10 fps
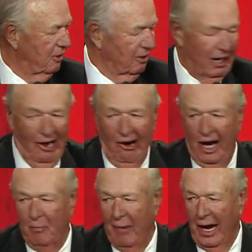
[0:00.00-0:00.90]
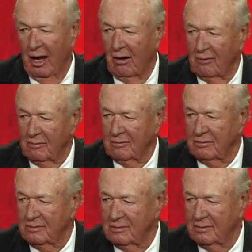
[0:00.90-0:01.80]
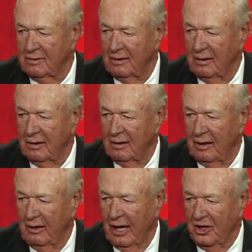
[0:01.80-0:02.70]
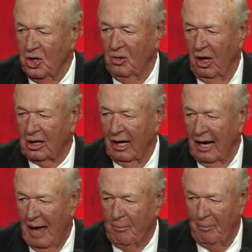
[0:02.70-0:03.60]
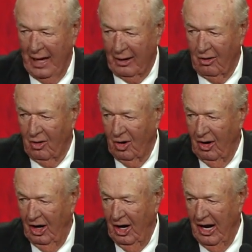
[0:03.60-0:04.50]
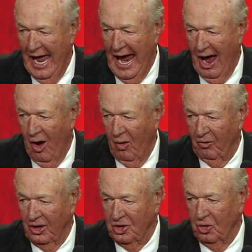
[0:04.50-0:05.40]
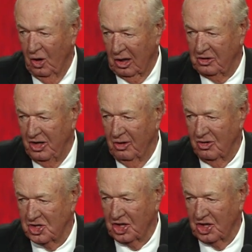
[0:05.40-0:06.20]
Larry and Mel. Now, you look a lot better now than you looked years